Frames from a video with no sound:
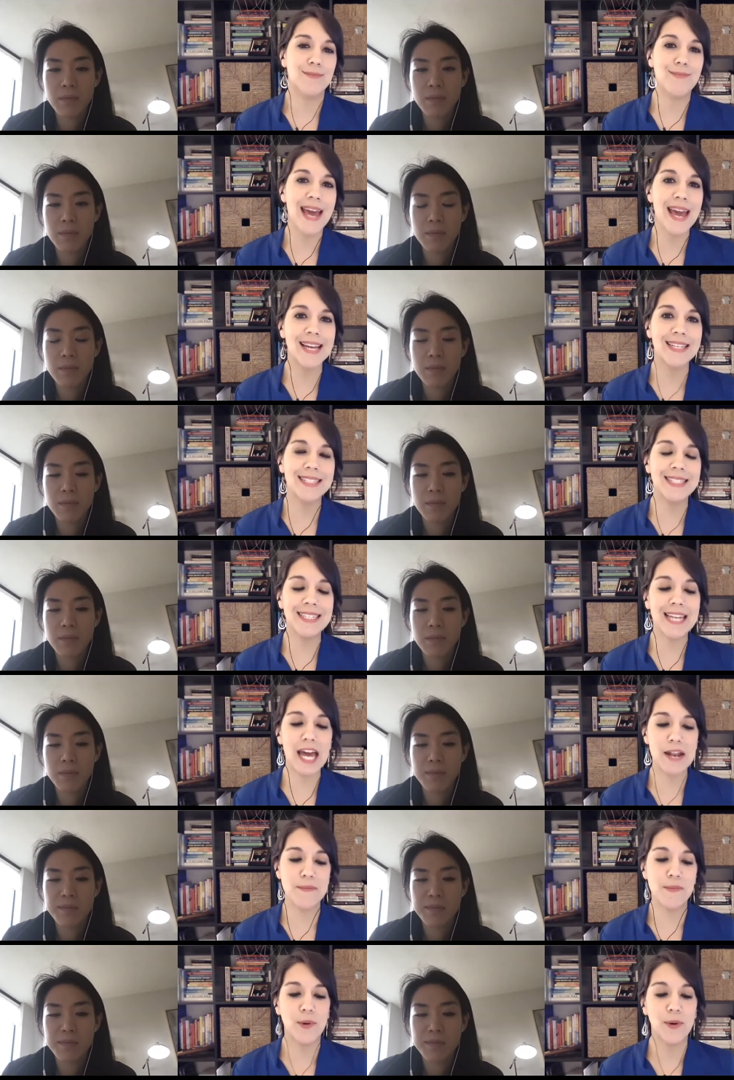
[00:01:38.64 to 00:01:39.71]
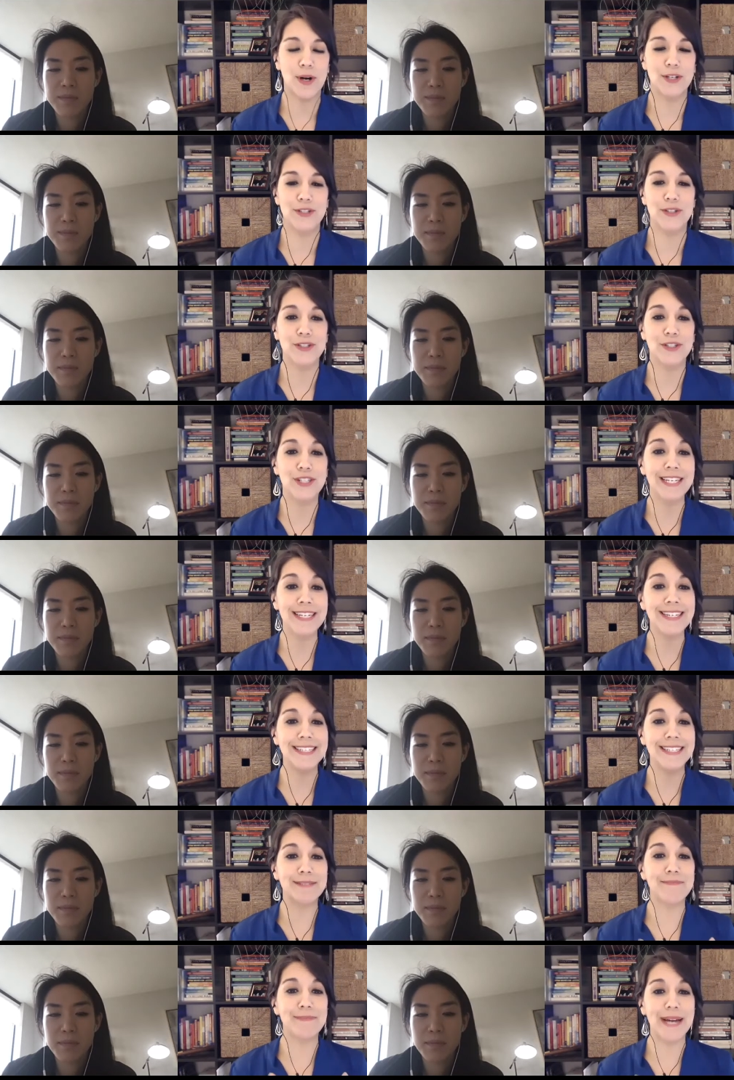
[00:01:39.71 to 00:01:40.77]
Speaker 1: Magazine, and more. So she
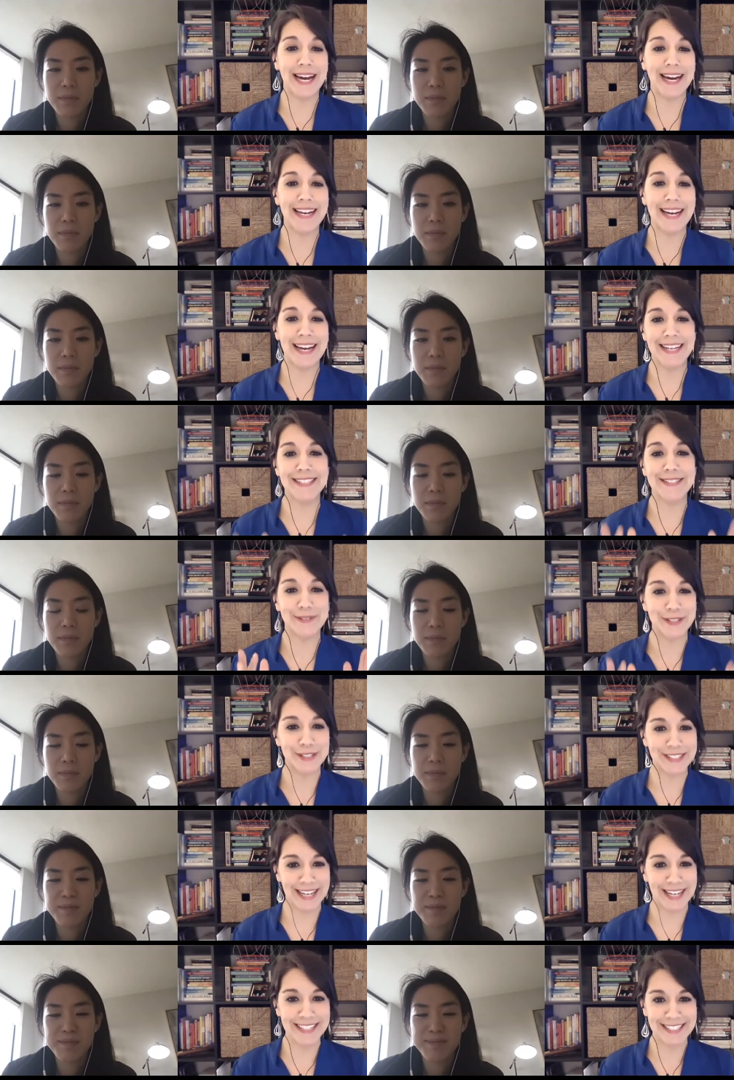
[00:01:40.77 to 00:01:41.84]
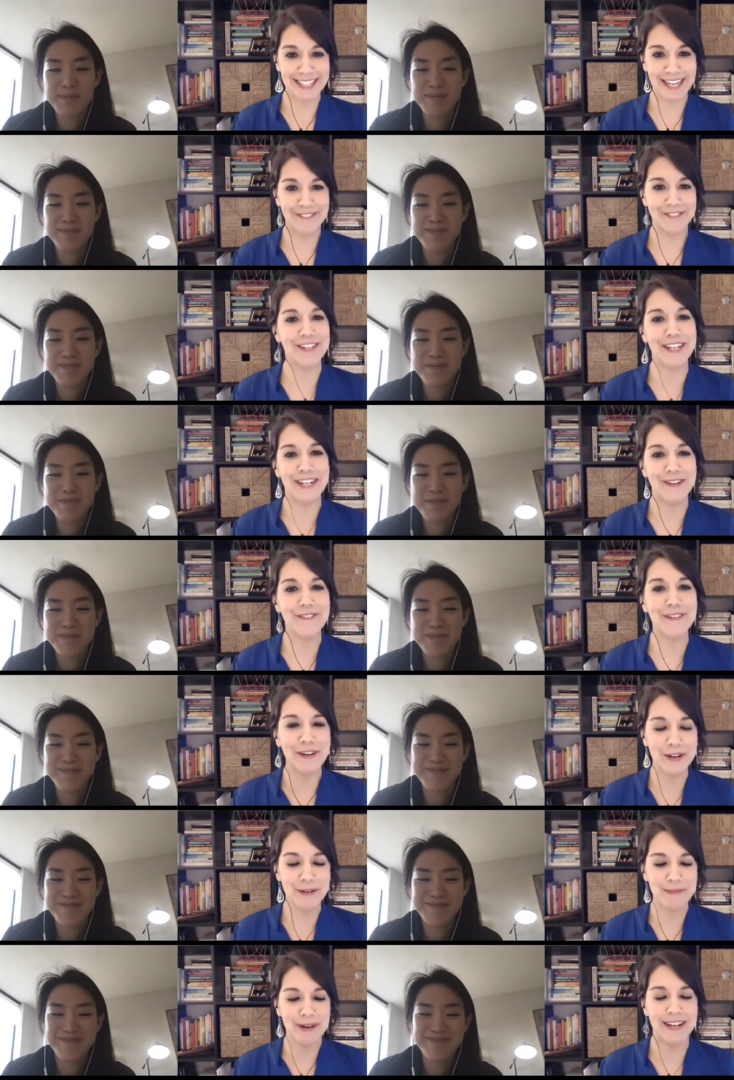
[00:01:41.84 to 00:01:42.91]
is badass. We're psyched to have her here.
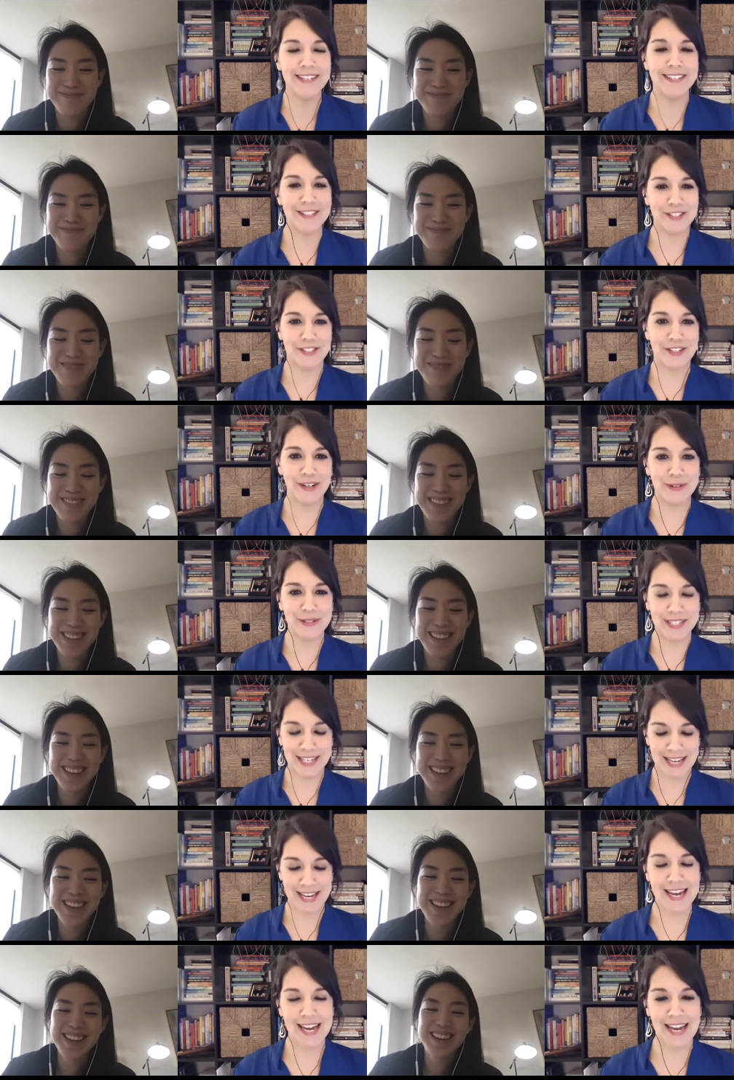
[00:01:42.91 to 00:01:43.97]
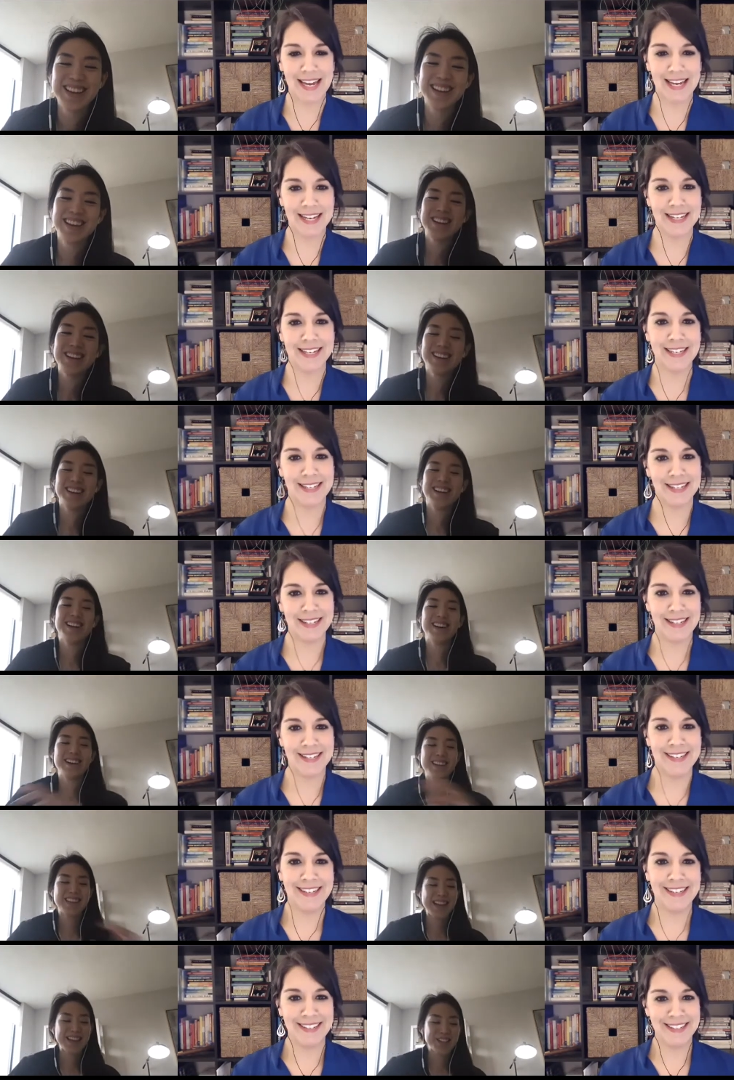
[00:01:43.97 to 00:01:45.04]
Welcome onto the show today.
Speaker 2: Oh,
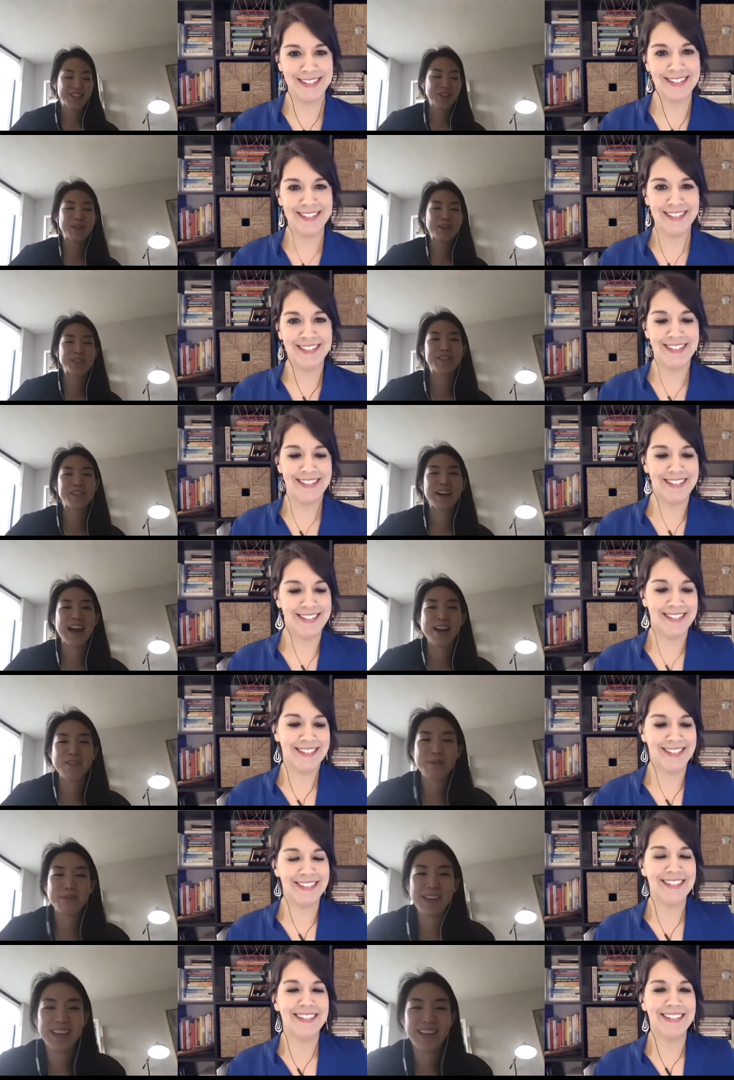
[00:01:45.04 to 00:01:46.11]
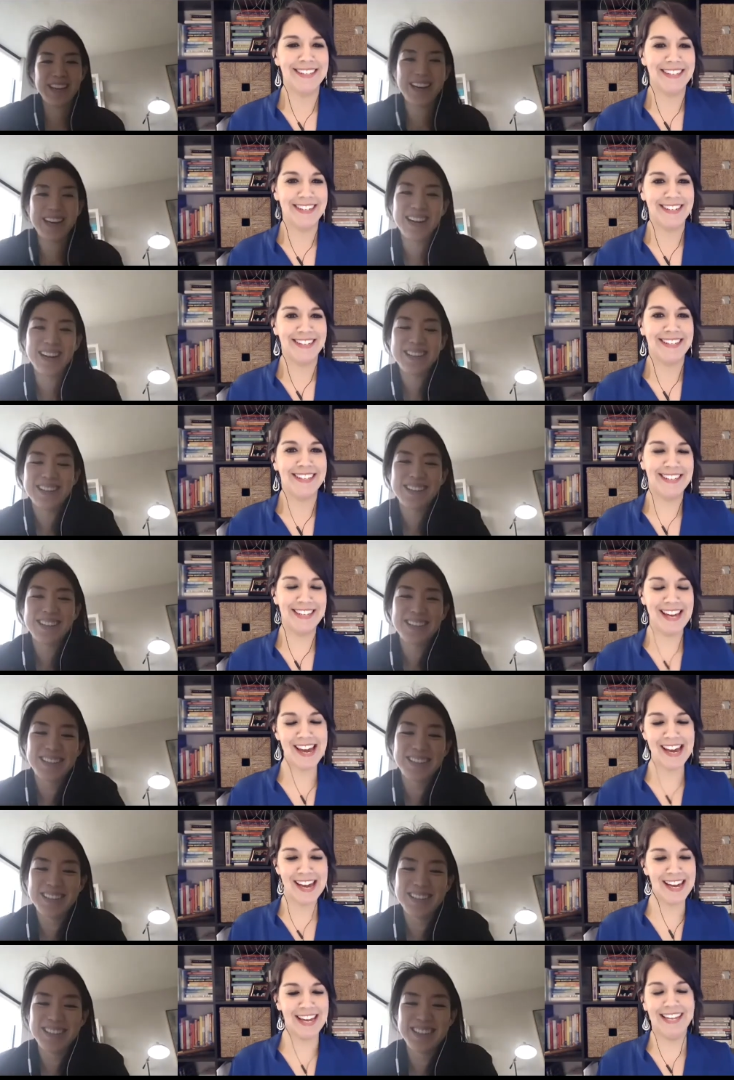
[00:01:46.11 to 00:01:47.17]
thanks so much for having me here.
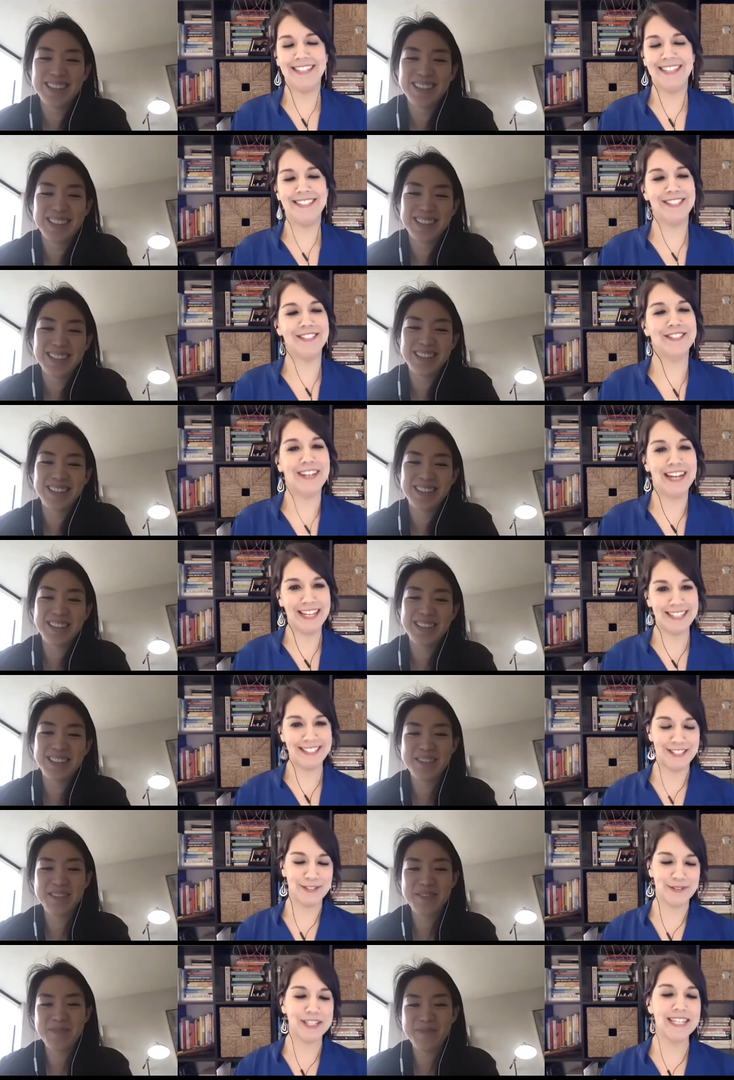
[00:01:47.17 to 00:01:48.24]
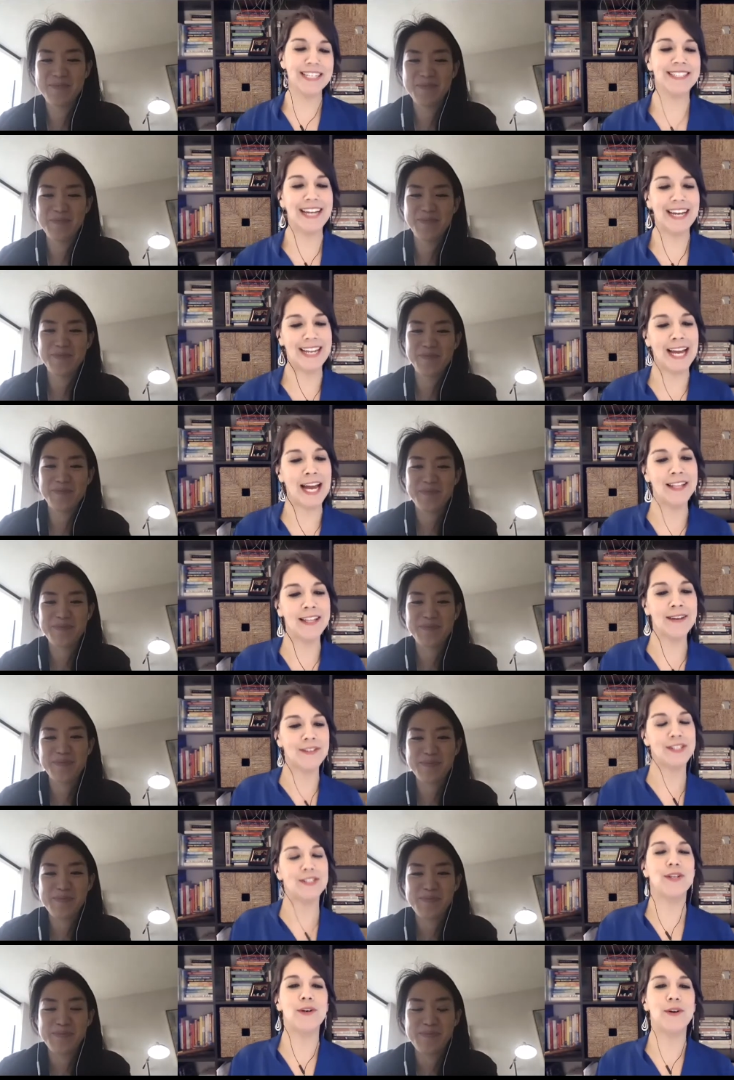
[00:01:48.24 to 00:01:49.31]
Speaker 1: Yay, this is great. This is really exciting. I love it.
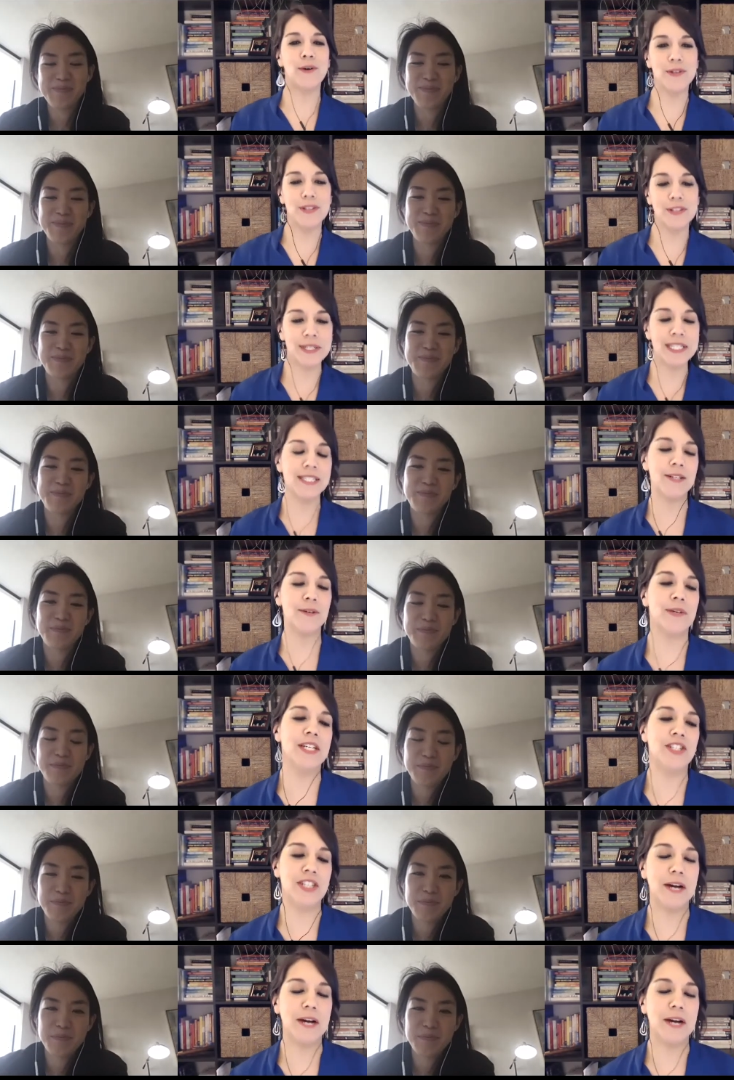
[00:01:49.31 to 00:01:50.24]
So, Luisa reached